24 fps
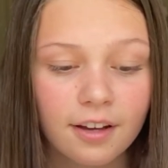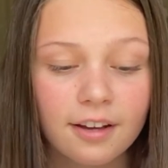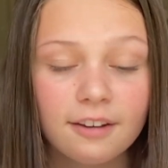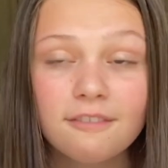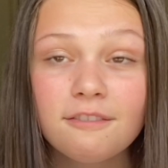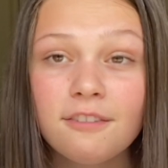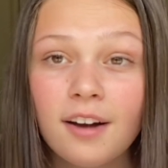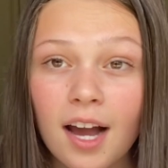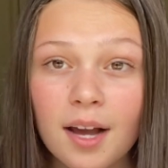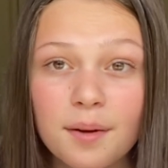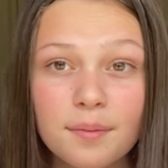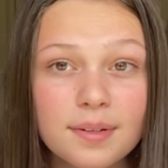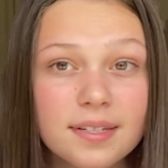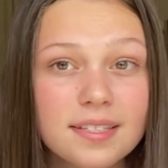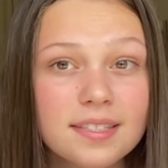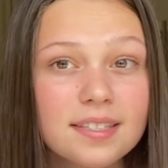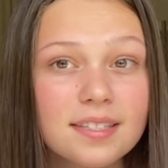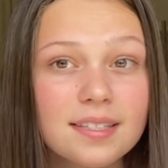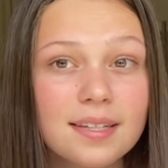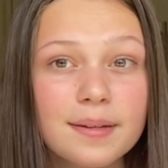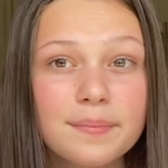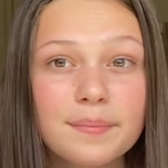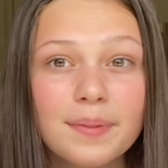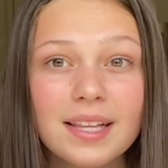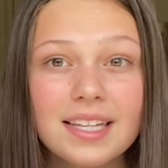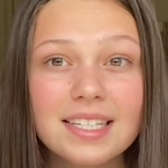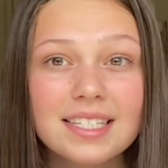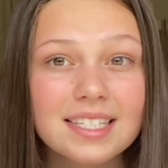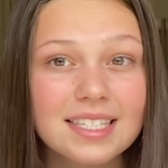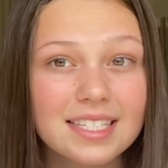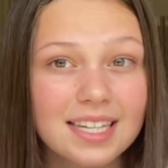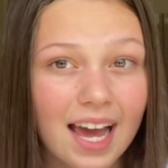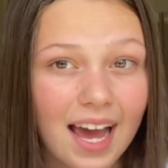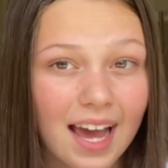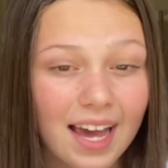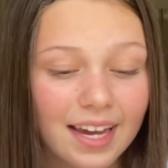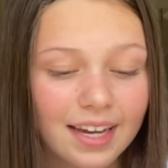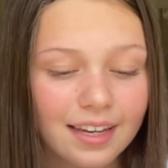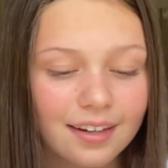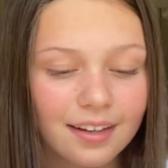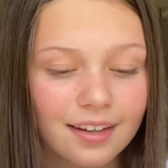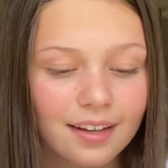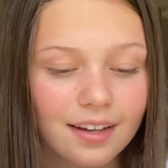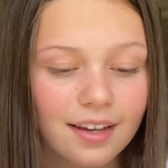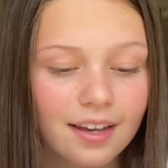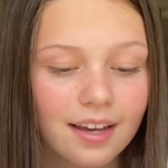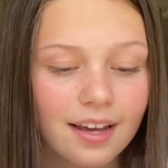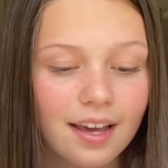vibrance plus 9,
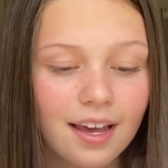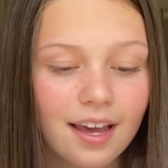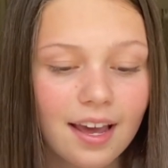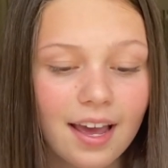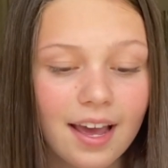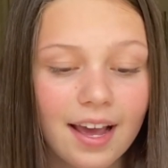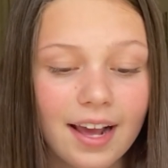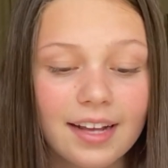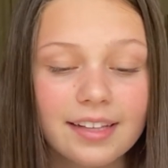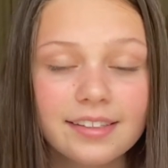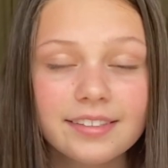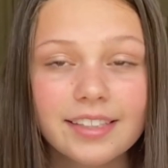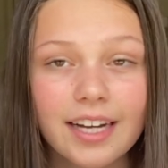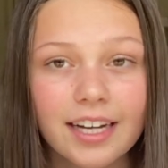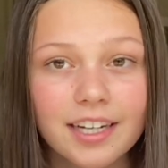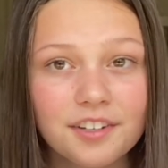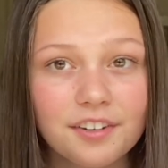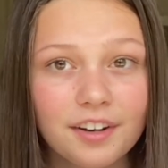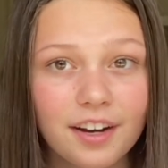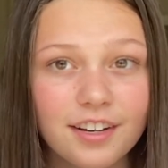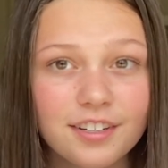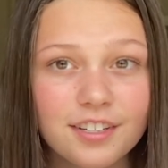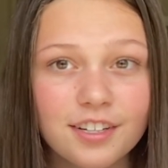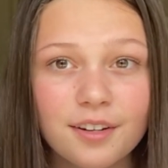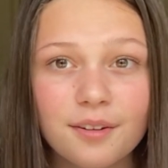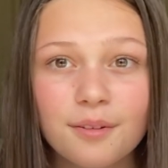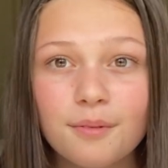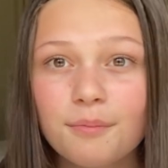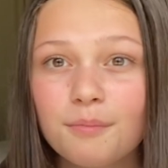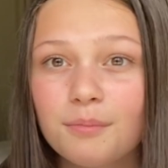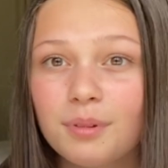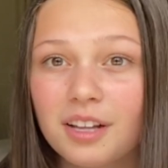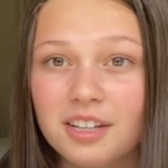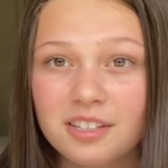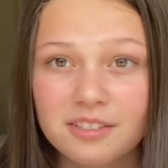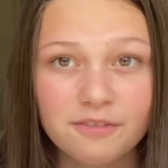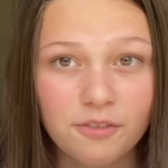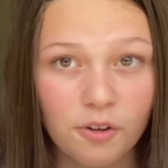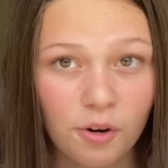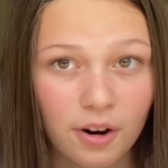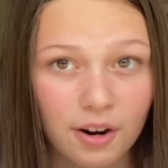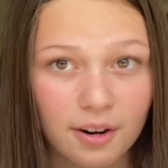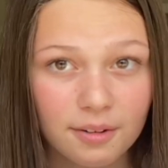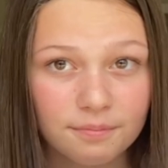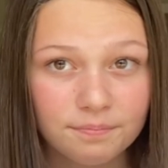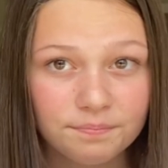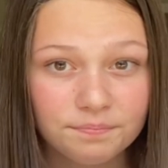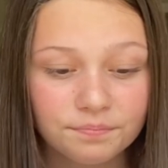and saturation plus 4.